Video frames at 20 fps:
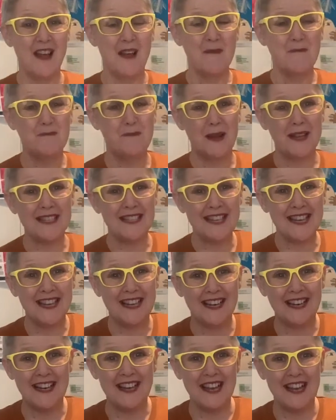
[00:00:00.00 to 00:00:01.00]

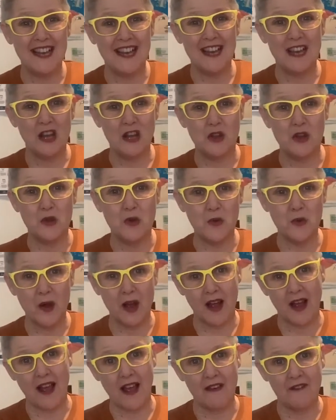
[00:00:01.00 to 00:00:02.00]
Basically, you are
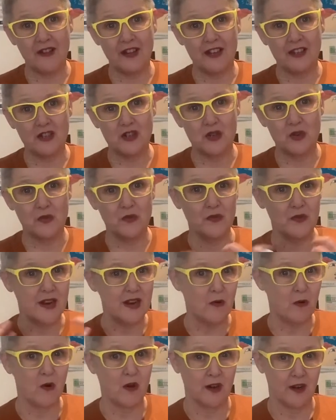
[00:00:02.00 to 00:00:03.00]
having to
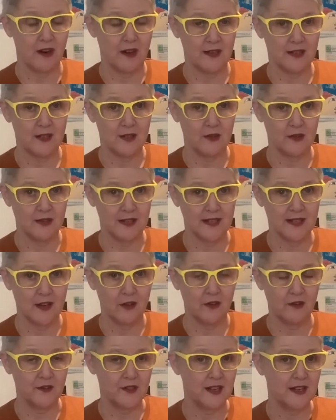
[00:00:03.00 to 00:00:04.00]
reorganize
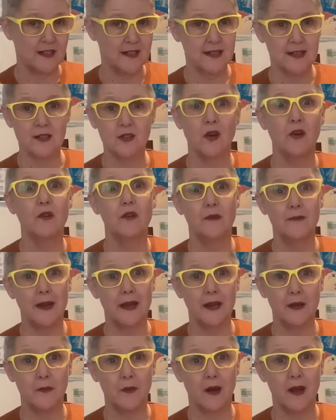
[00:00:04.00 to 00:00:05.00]
yourselves in so
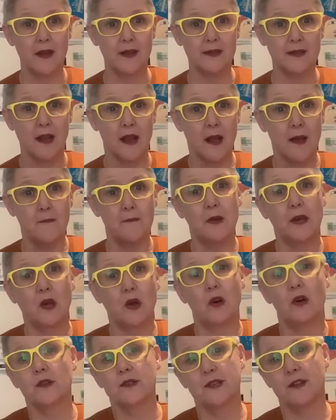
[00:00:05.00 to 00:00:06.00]
many ways
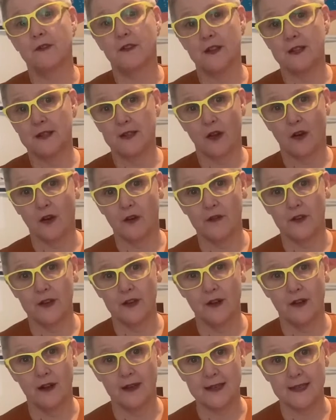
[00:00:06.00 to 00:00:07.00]
because of this
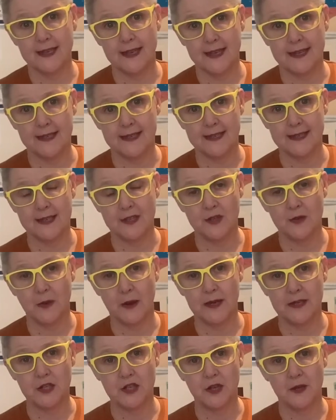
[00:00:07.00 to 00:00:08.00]
COVID-19
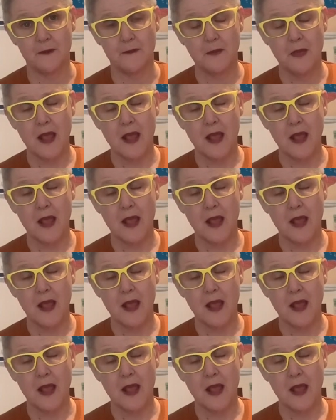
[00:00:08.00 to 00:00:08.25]
situation.